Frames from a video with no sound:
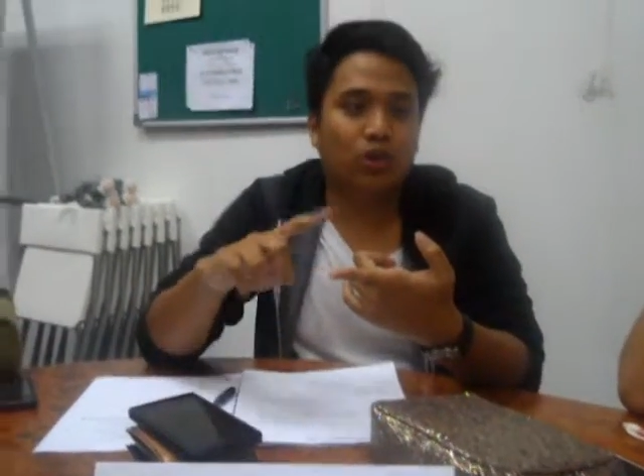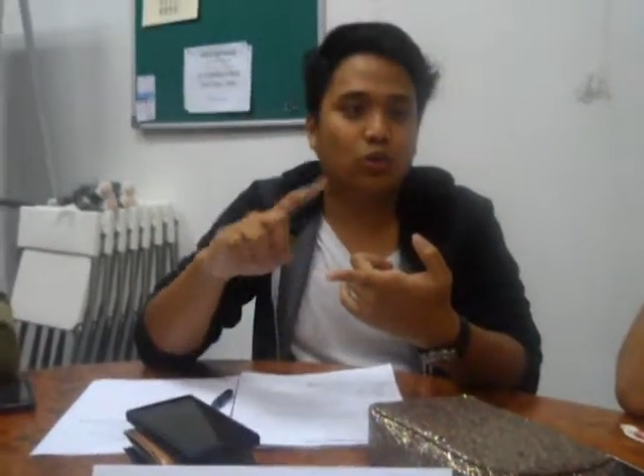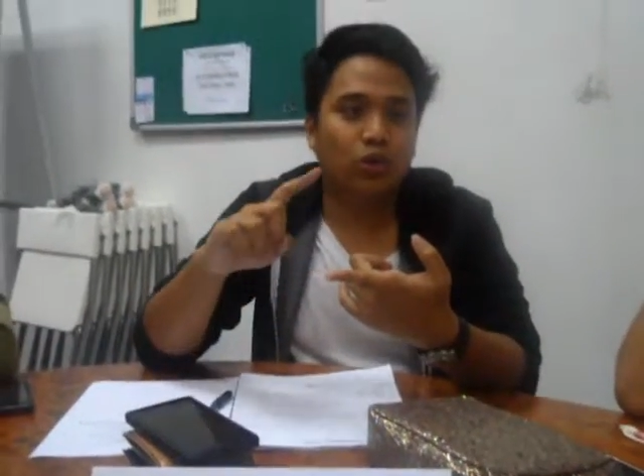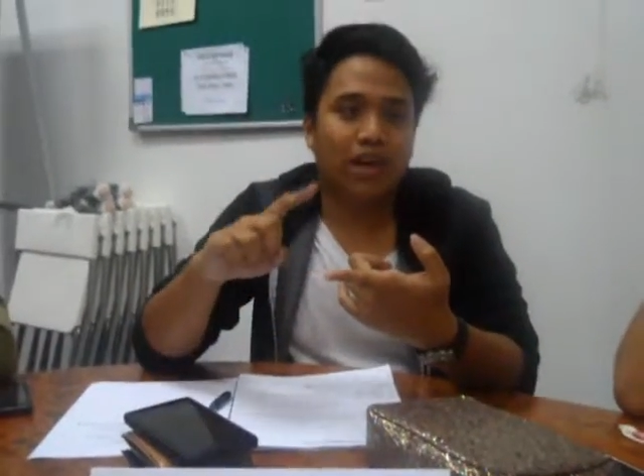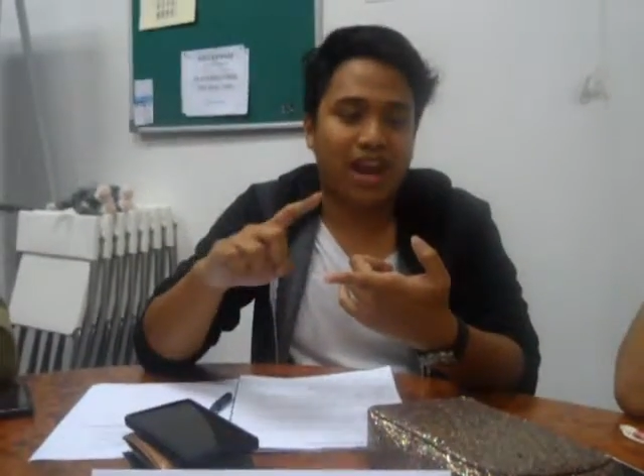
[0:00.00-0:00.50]

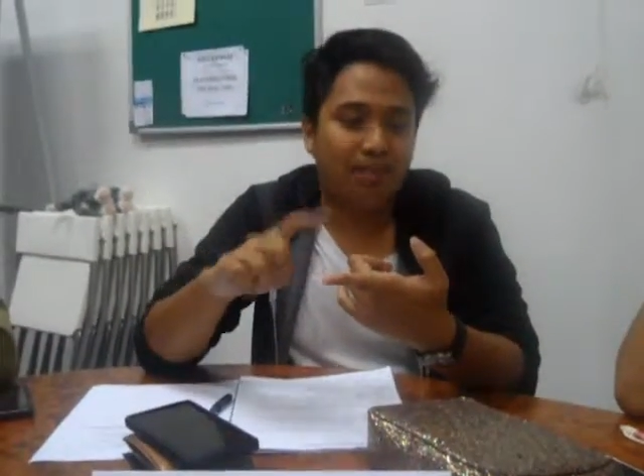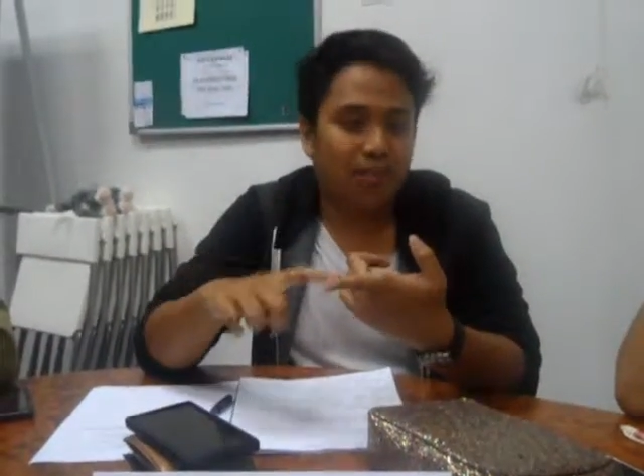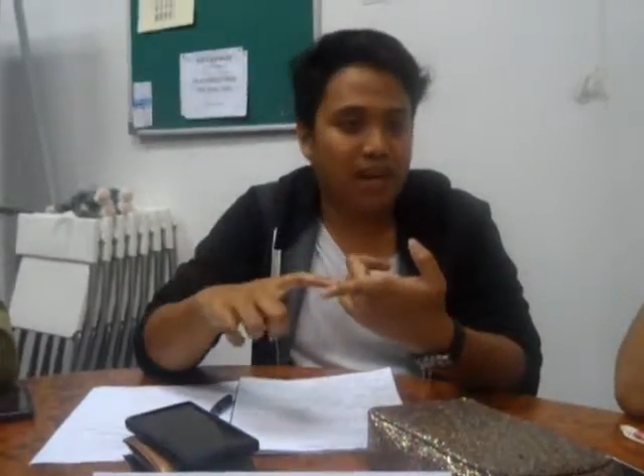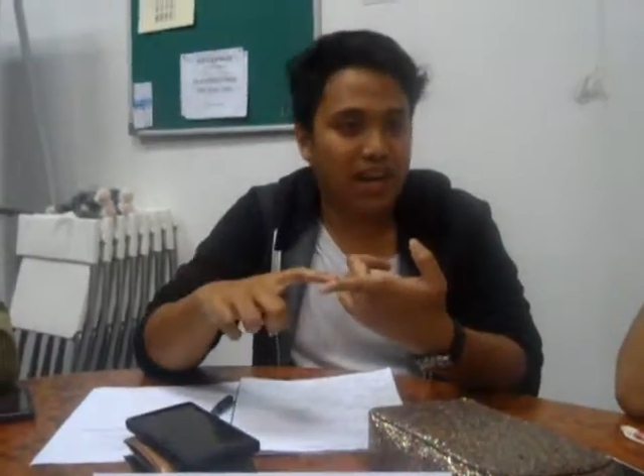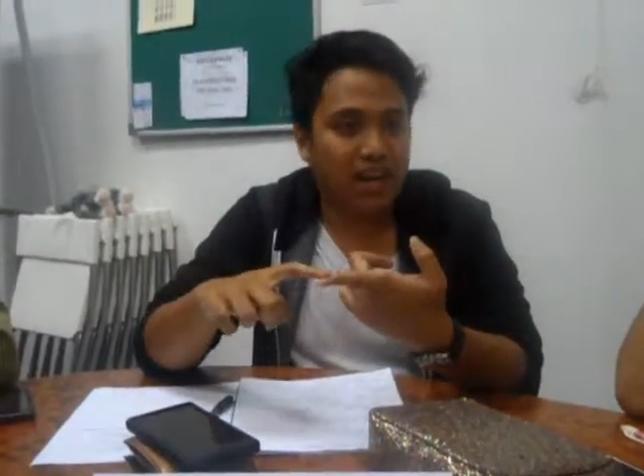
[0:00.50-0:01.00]
you
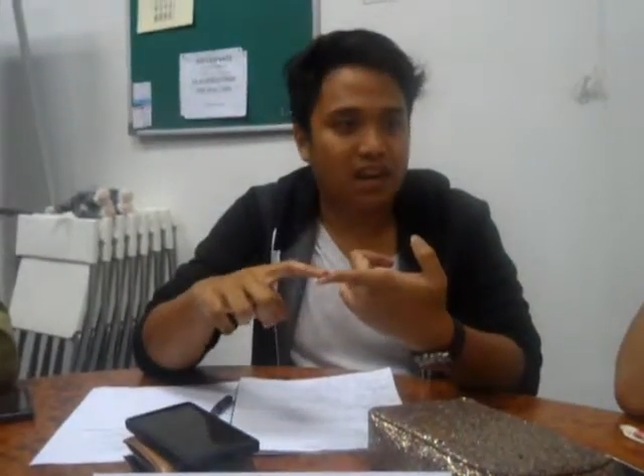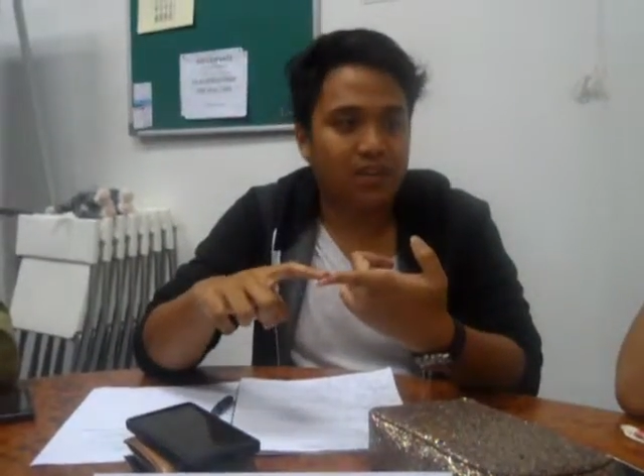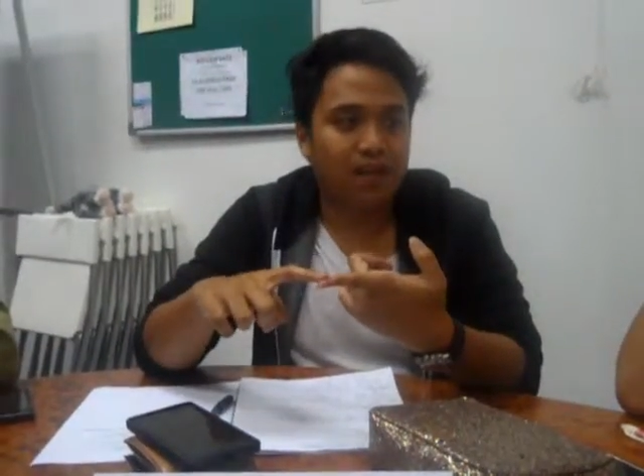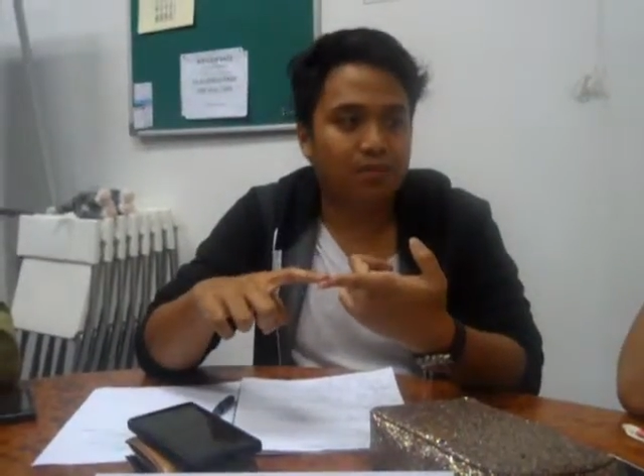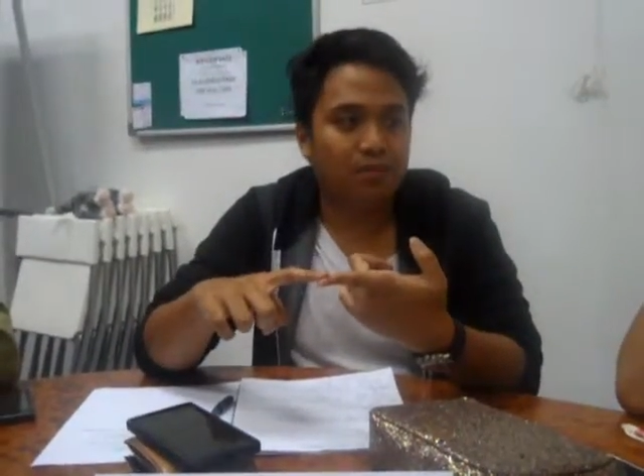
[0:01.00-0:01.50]
can play
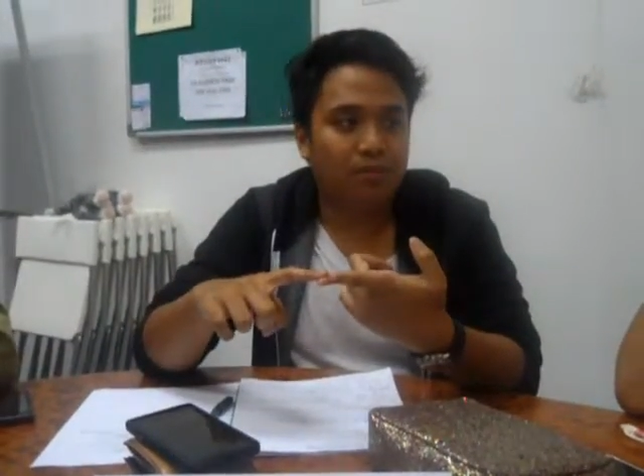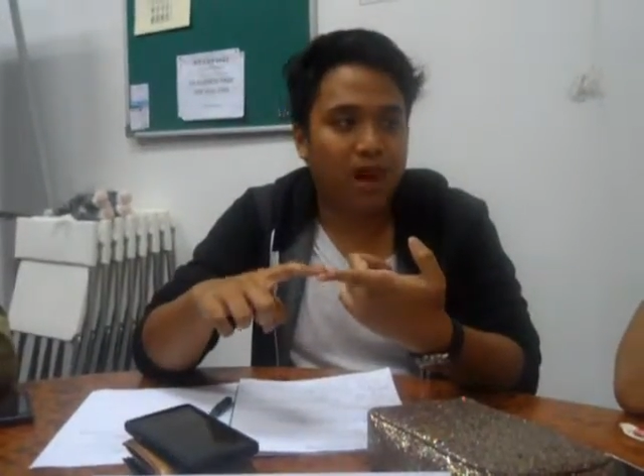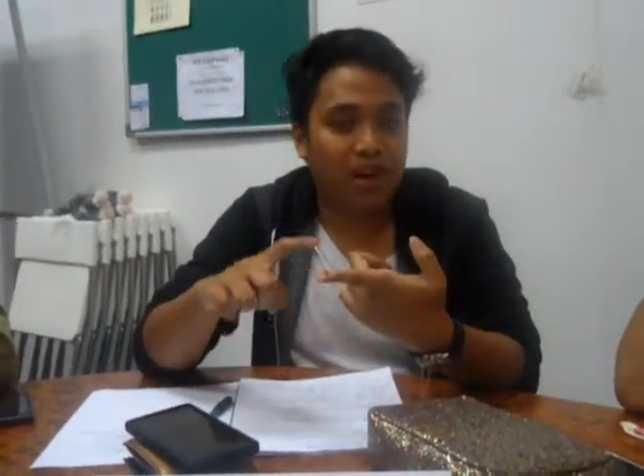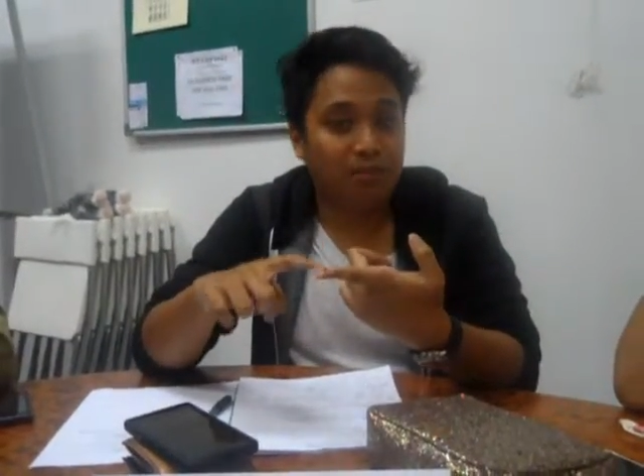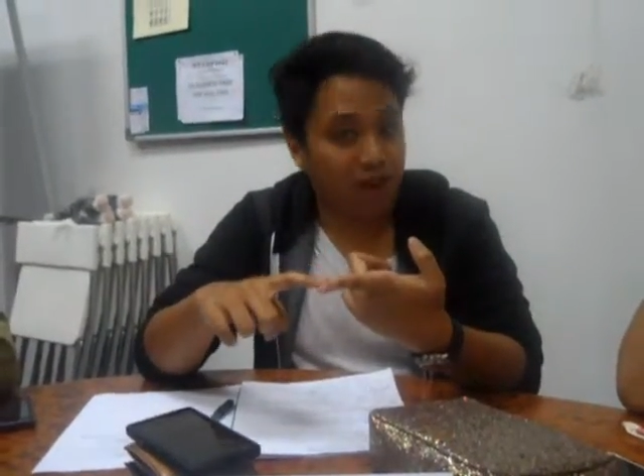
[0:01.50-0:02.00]
them
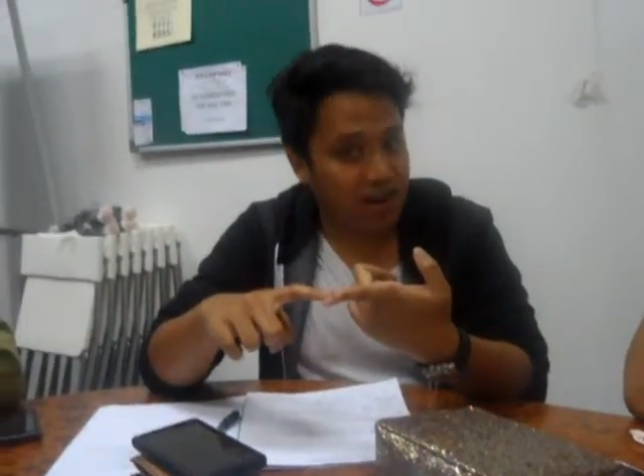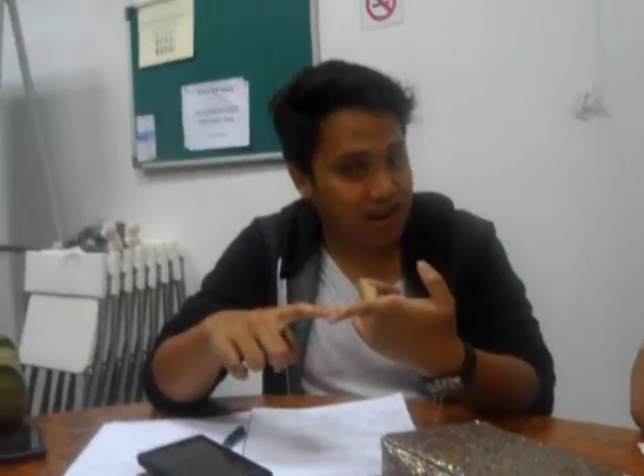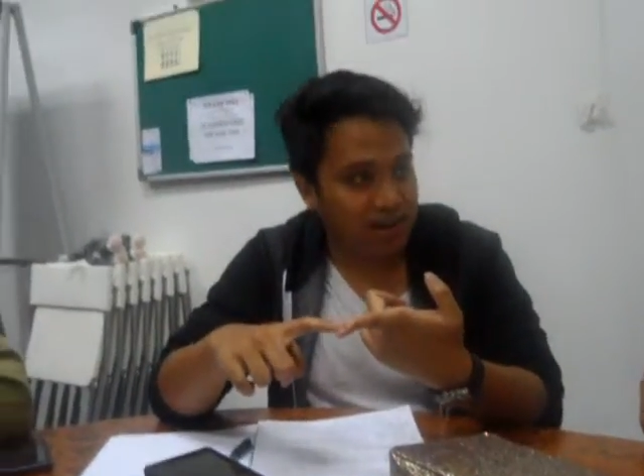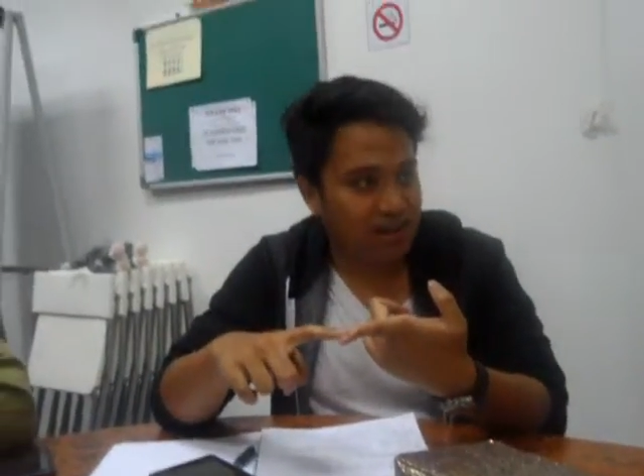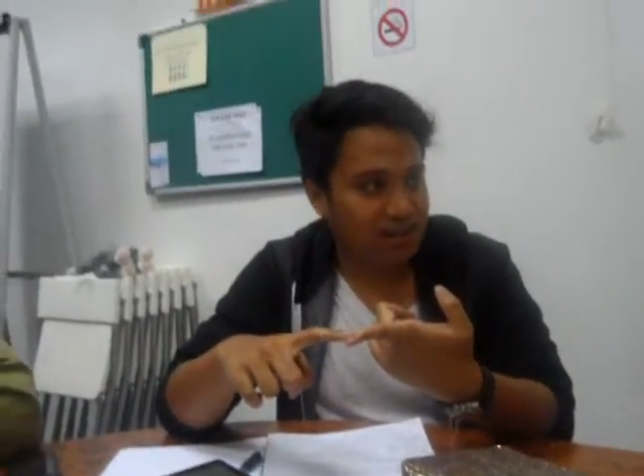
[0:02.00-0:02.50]

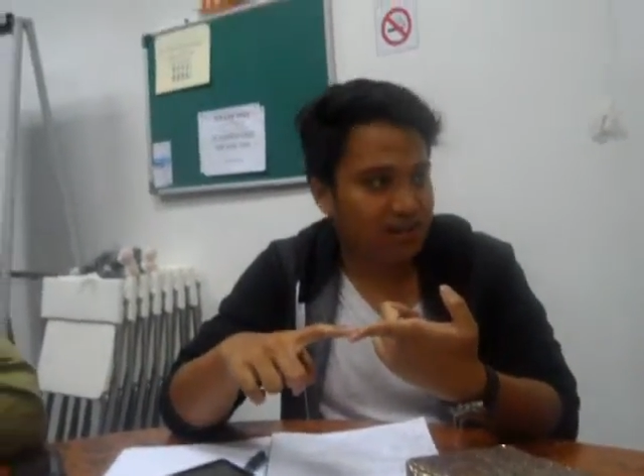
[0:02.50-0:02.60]
unplugged,